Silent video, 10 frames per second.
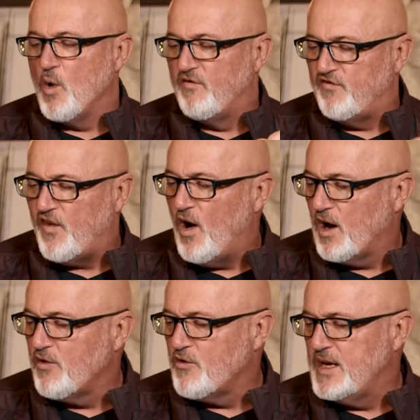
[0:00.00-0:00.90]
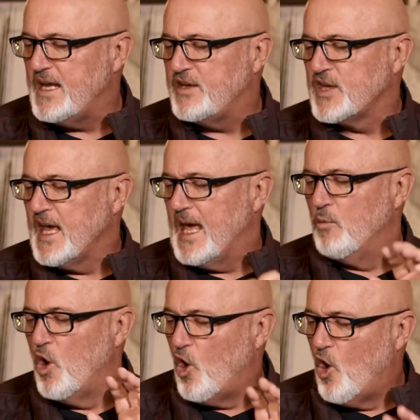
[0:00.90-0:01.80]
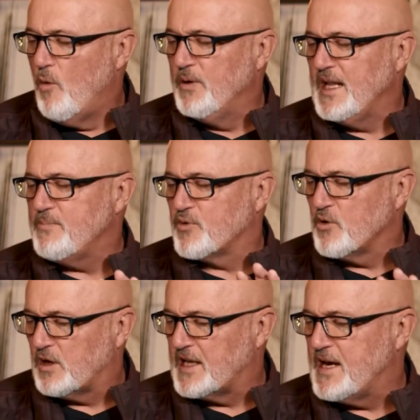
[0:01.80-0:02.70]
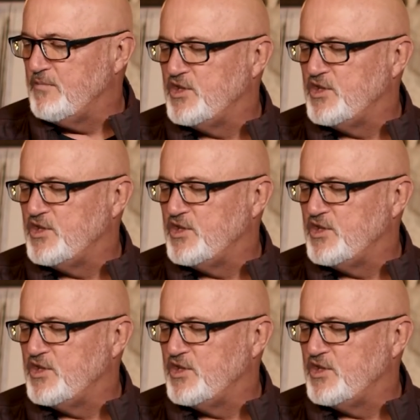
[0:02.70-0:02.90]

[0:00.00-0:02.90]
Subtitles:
will fall on their knees and will openly proclaim